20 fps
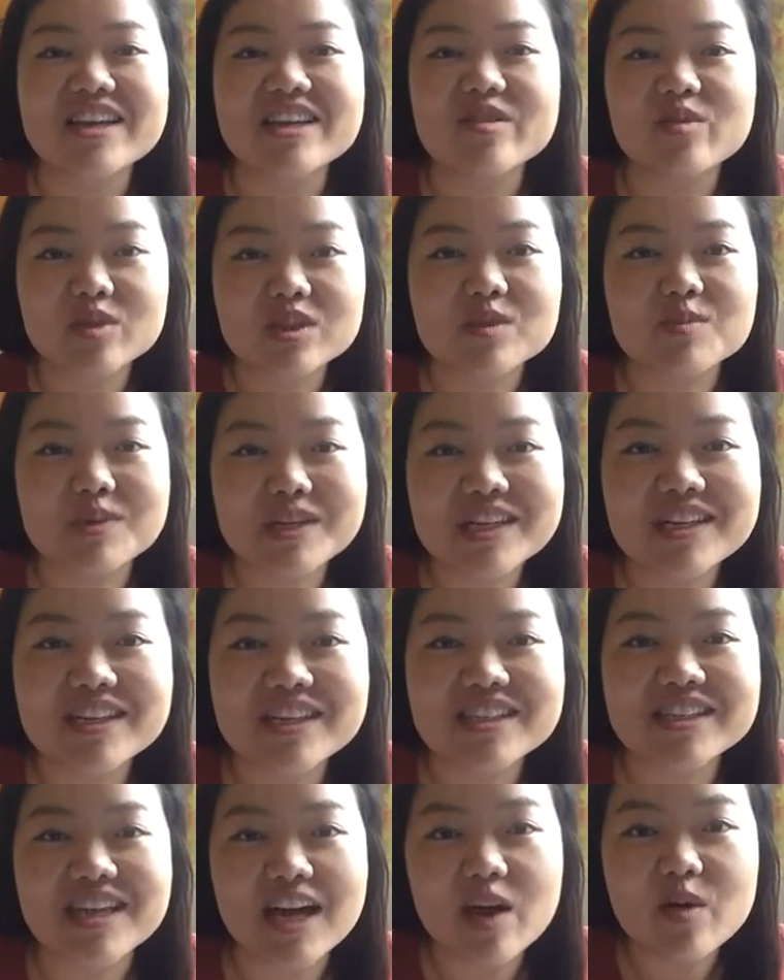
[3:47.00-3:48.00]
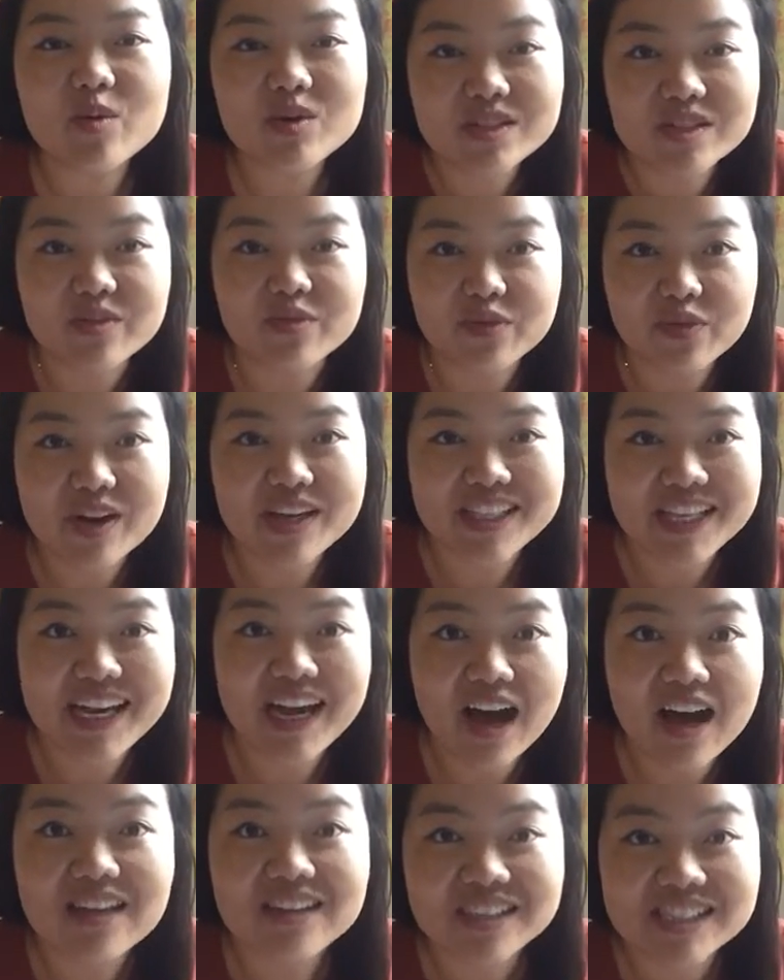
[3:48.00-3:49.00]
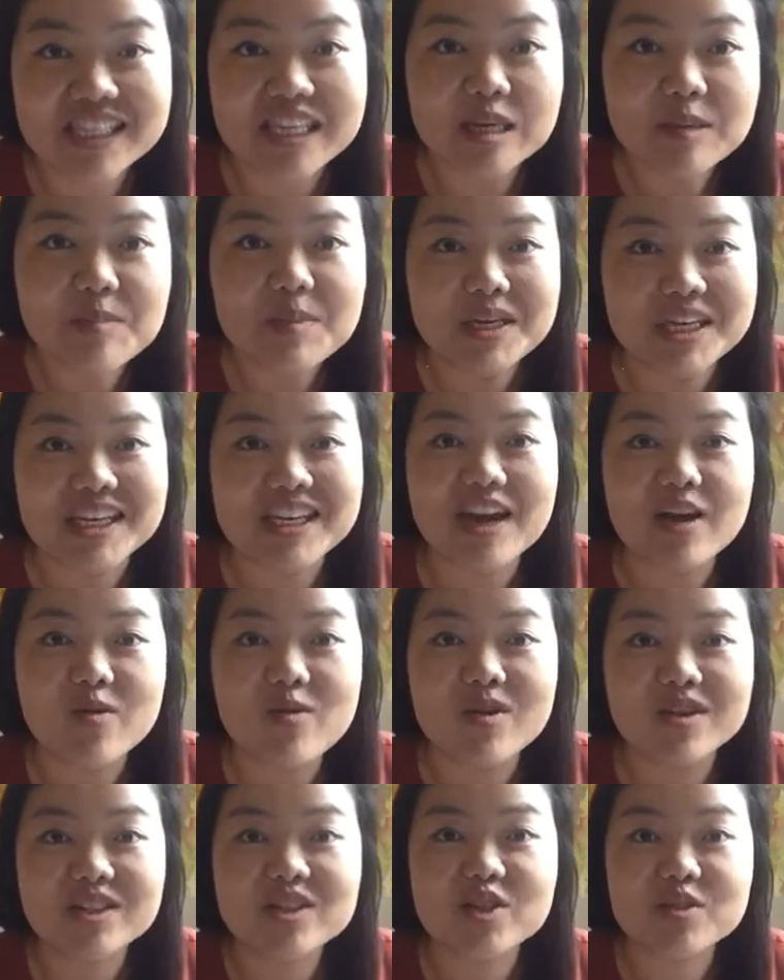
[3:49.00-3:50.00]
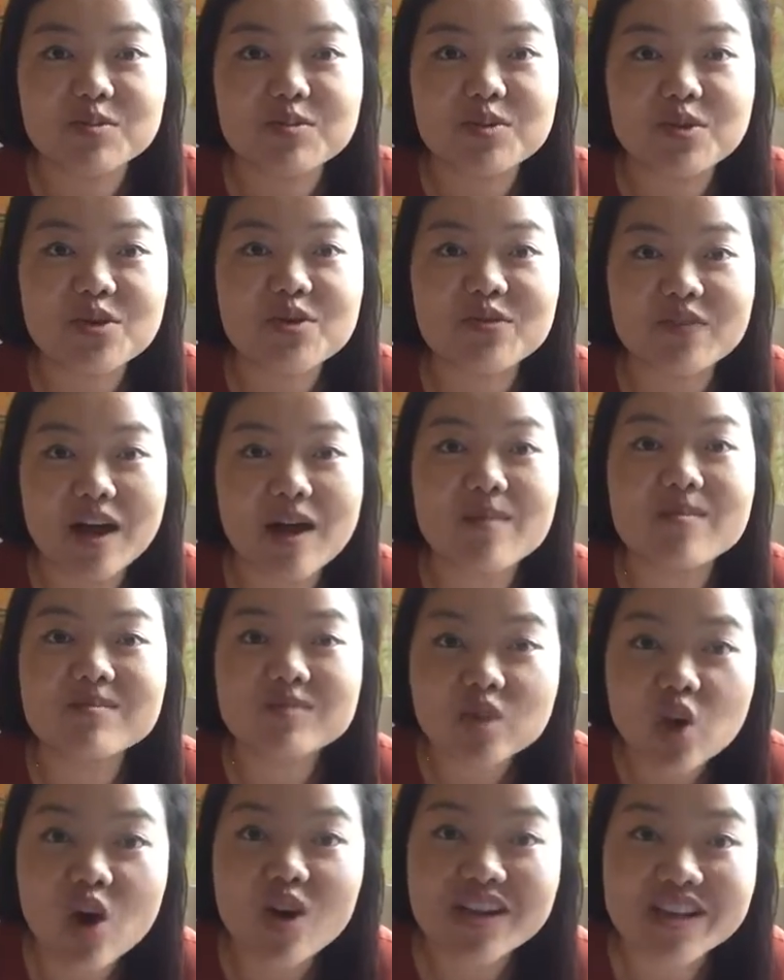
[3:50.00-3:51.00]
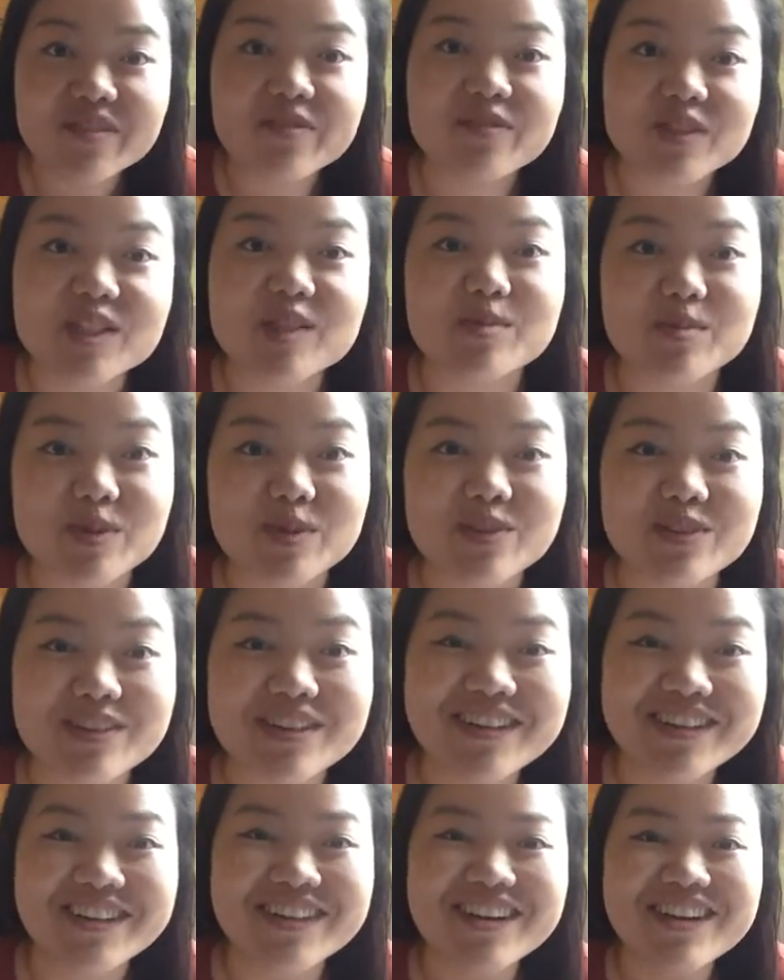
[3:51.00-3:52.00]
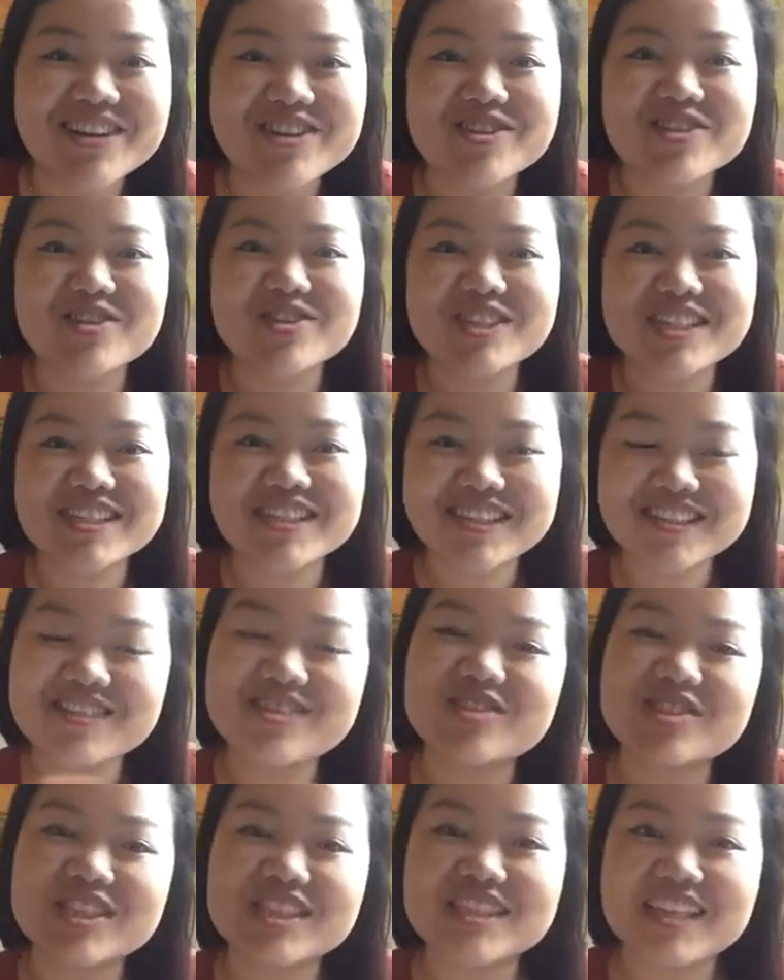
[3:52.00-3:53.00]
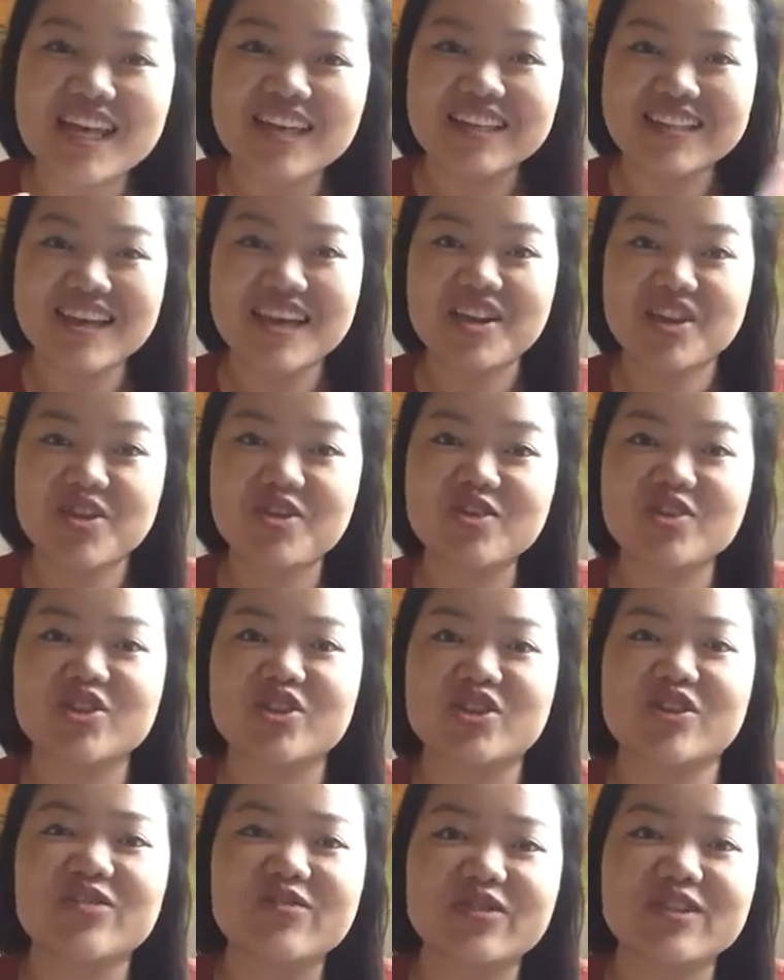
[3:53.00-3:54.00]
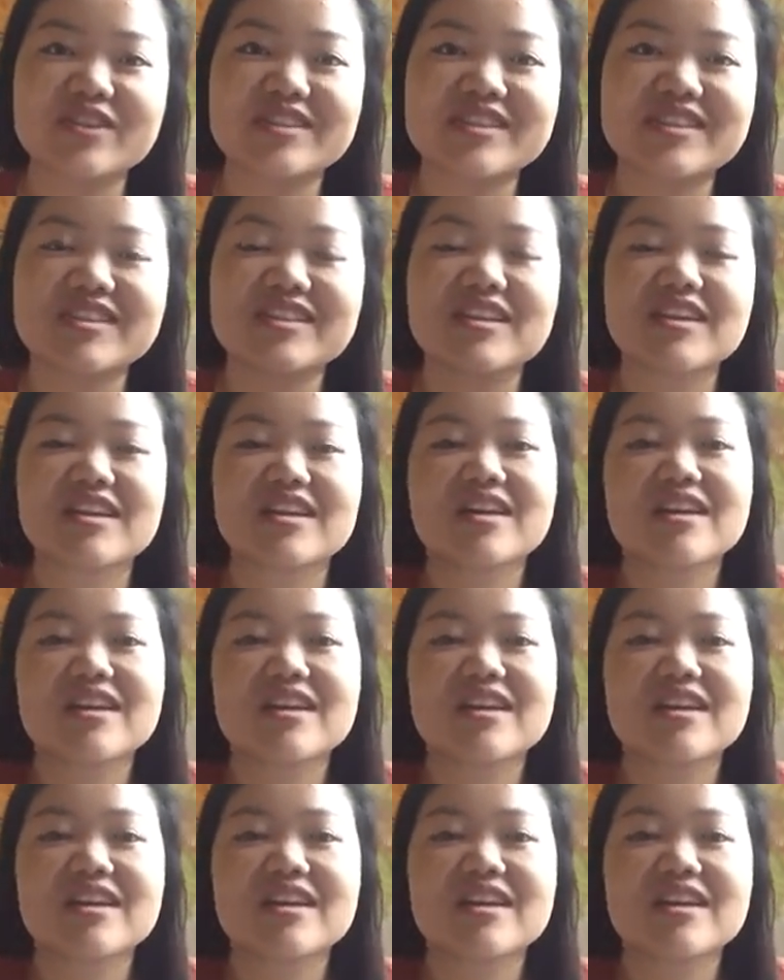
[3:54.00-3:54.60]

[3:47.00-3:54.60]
It was because I was afraid they can't see me. I wanted to prove I'm not invisible. You see that huge difference?